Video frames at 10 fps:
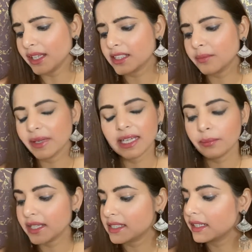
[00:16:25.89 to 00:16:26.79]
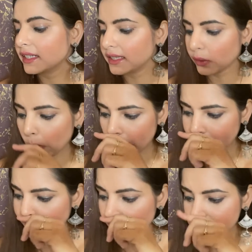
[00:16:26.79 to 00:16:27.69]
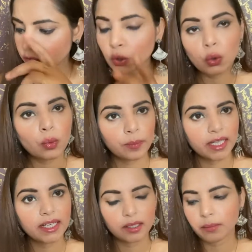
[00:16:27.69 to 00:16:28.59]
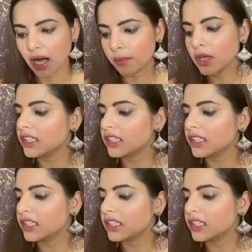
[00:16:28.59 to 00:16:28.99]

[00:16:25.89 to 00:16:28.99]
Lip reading: It's basically they call it as Glow Play lip balm.